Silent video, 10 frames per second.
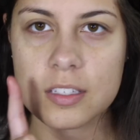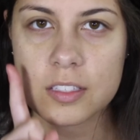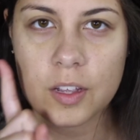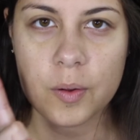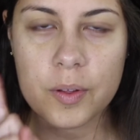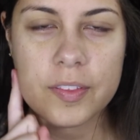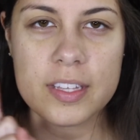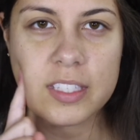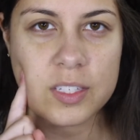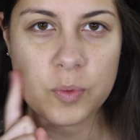So
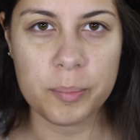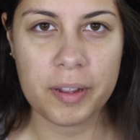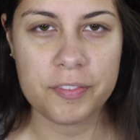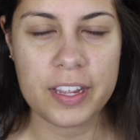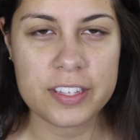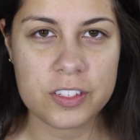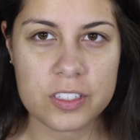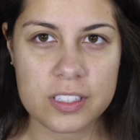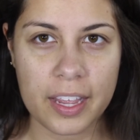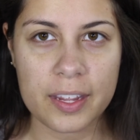this is what my face
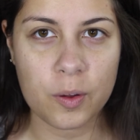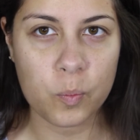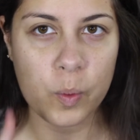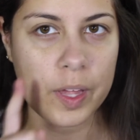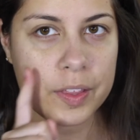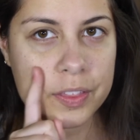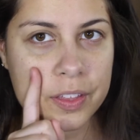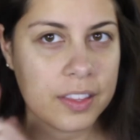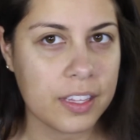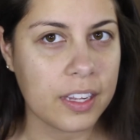looks like
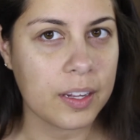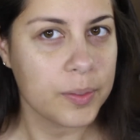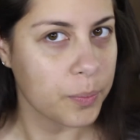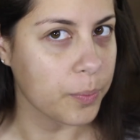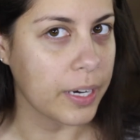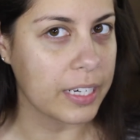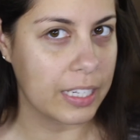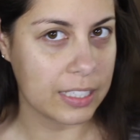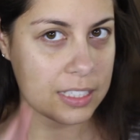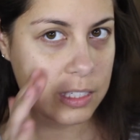with the
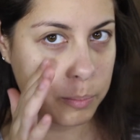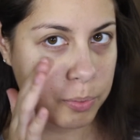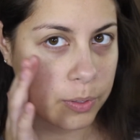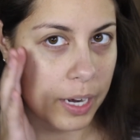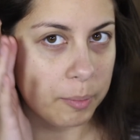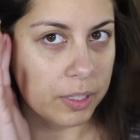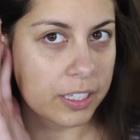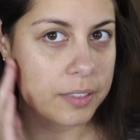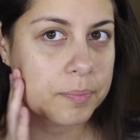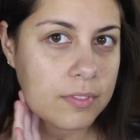Radiance
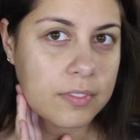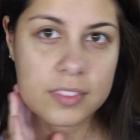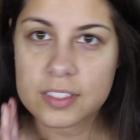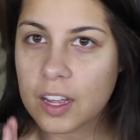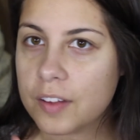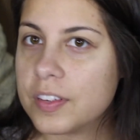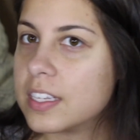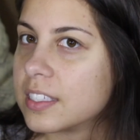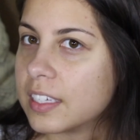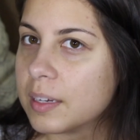Primer. It's
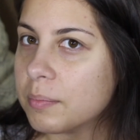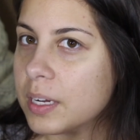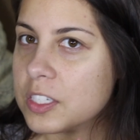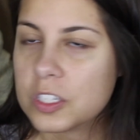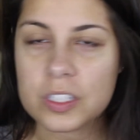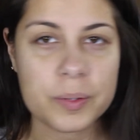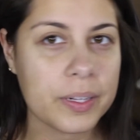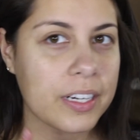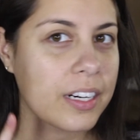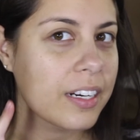obviously much
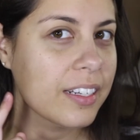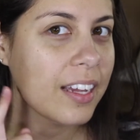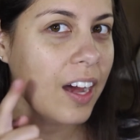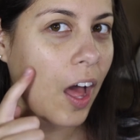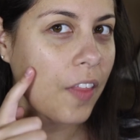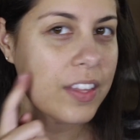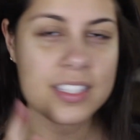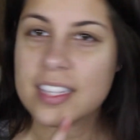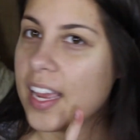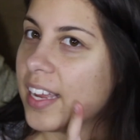glowier on
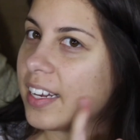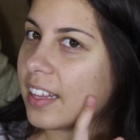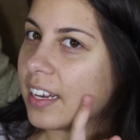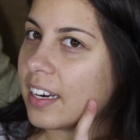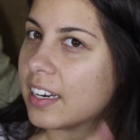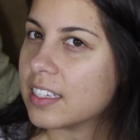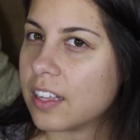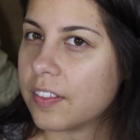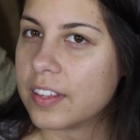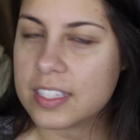this side than it is
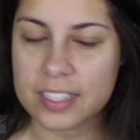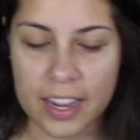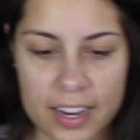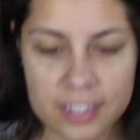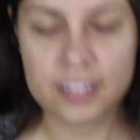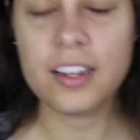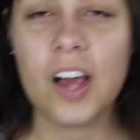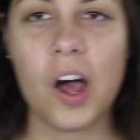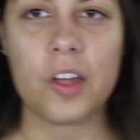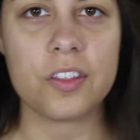on this side,
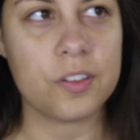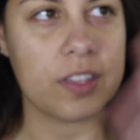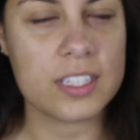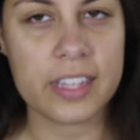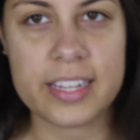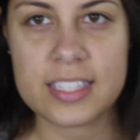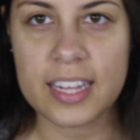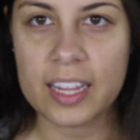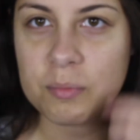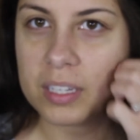although these lights
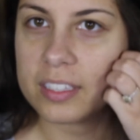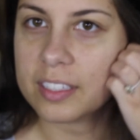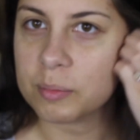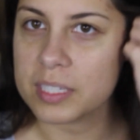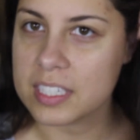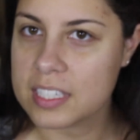can be a little bit